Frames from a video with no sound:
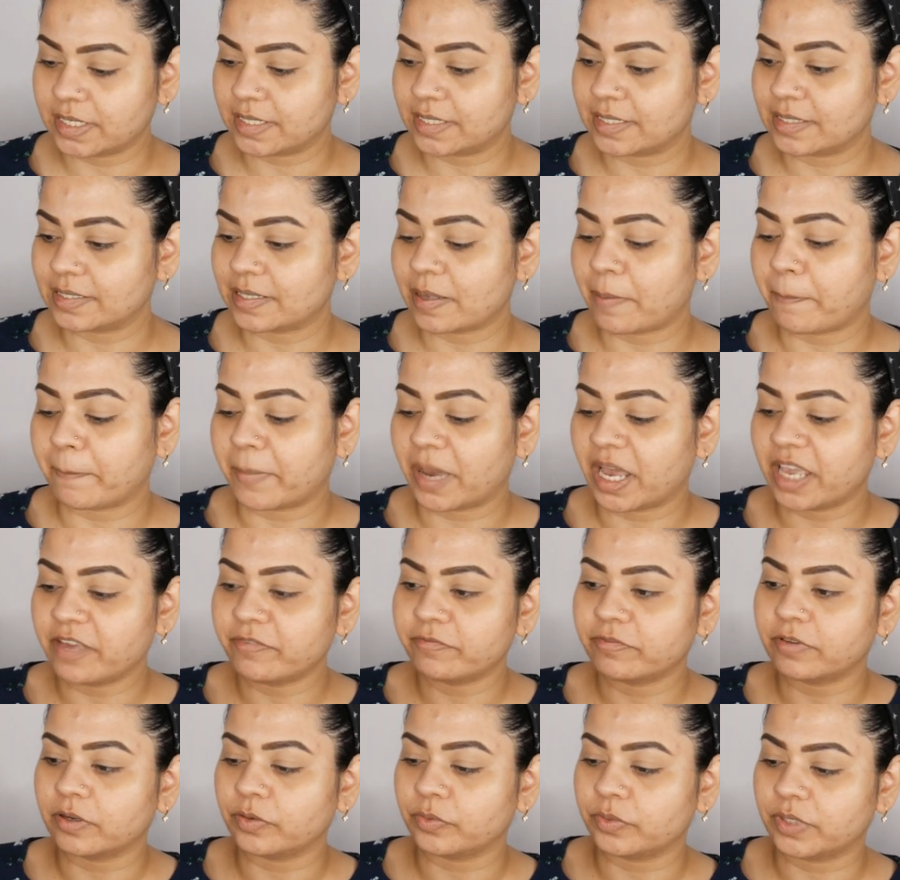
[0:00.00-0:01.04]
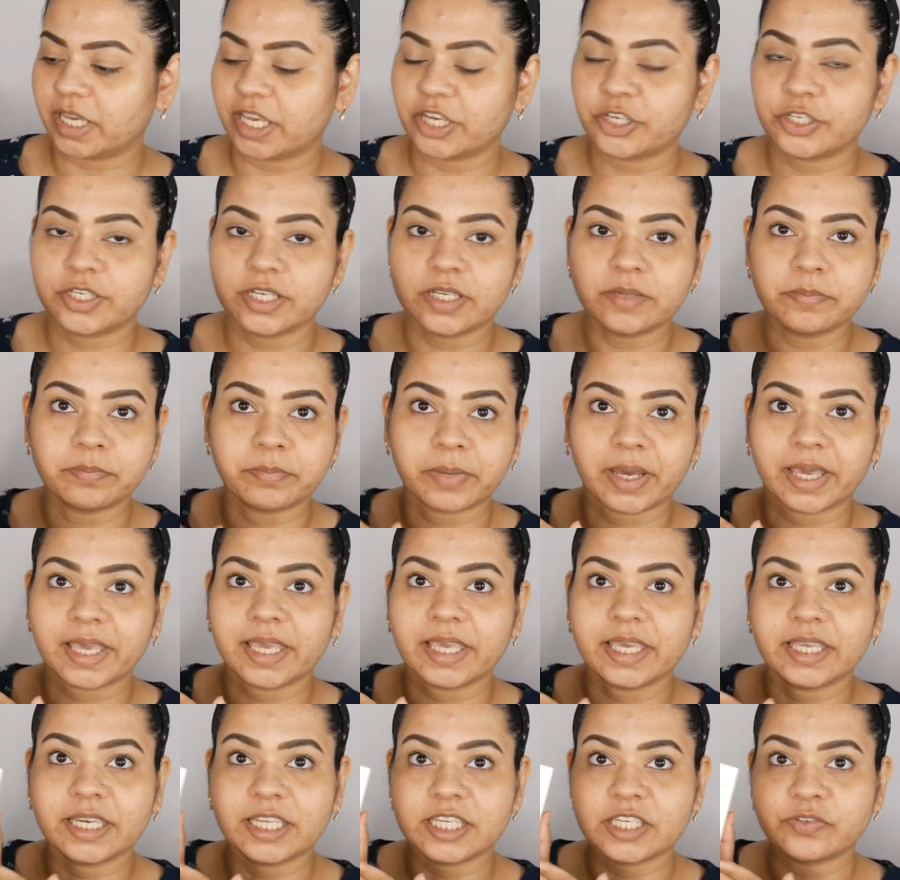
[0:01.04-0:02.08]
It's the My Foundation by
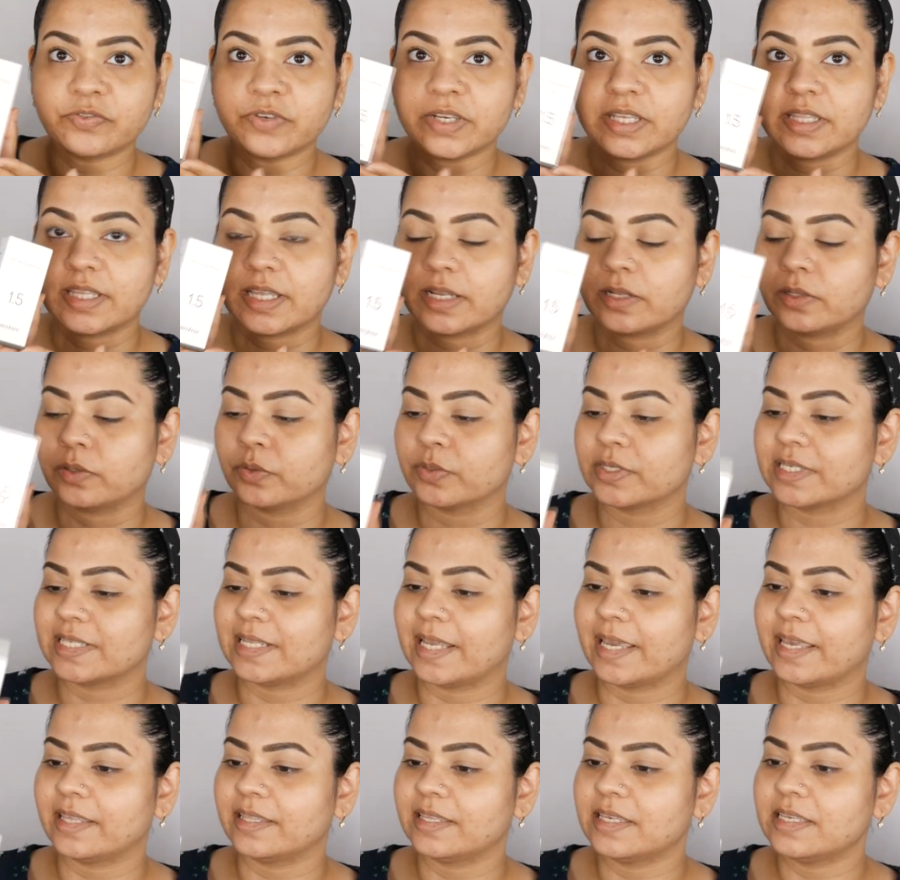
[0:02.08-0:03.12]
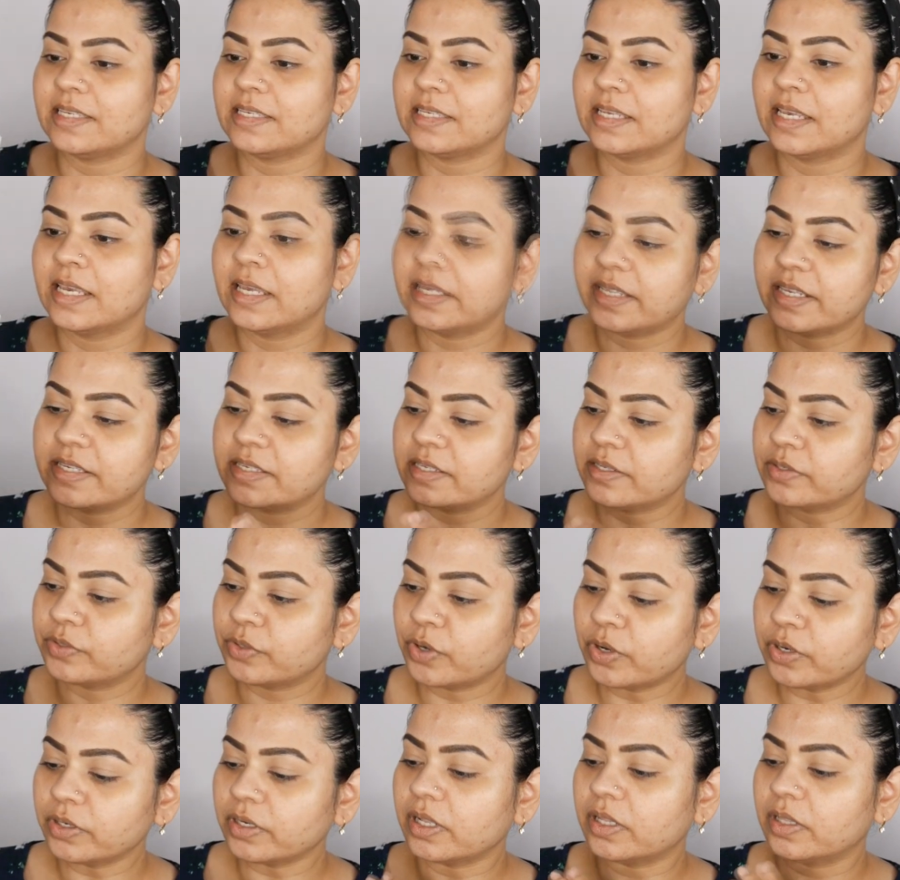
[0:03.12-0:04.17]
Innisfree that looks like this, and there's
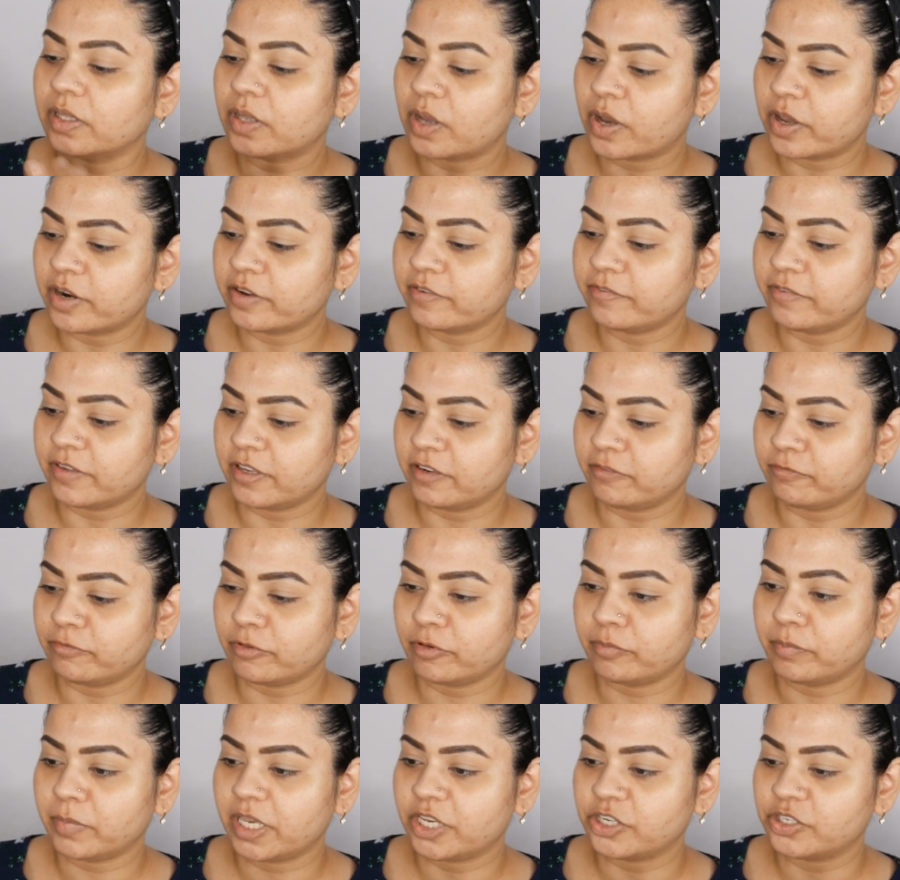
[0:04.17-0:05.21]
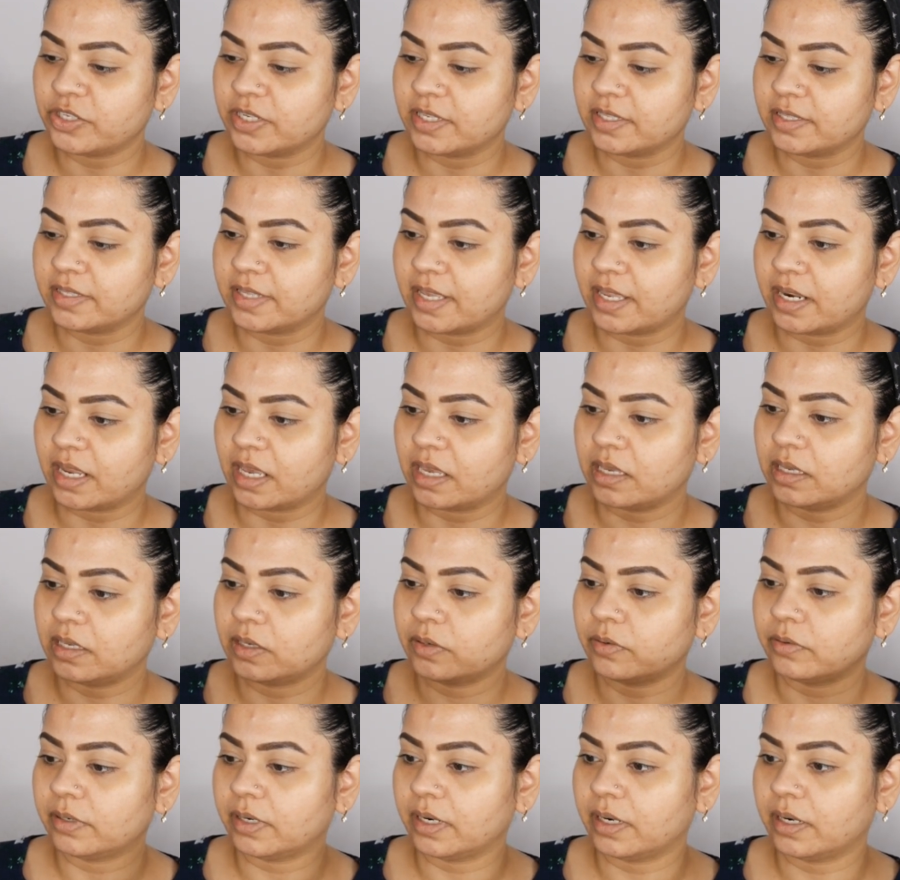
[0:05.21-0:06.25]
not a lot of information that I
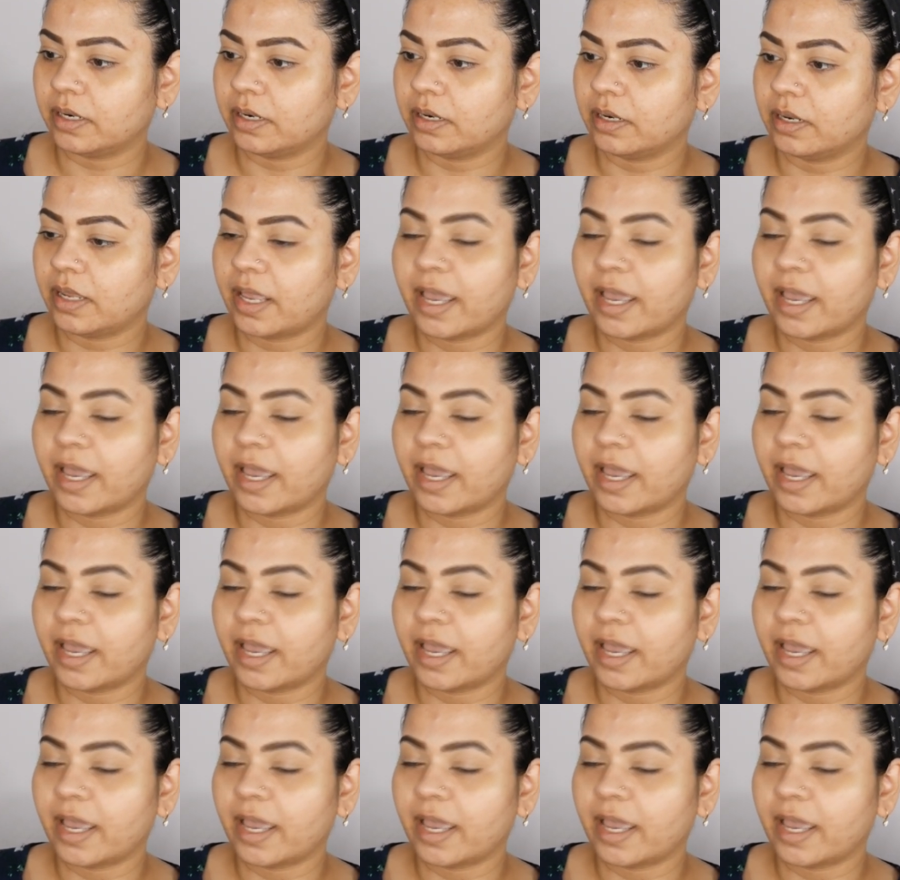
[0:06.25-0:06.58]
could